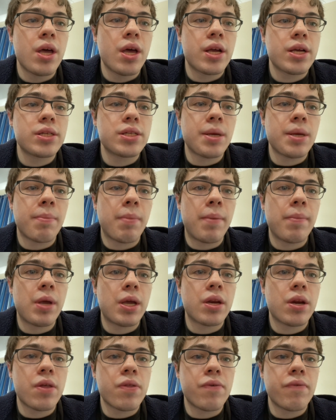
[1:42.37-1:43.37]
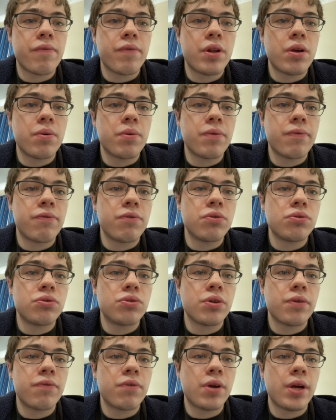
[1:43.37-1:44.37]
because I might make another video in the future
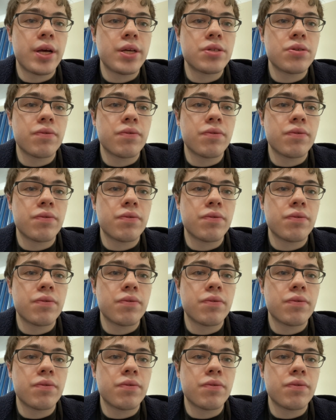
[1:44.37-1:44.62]
if you guys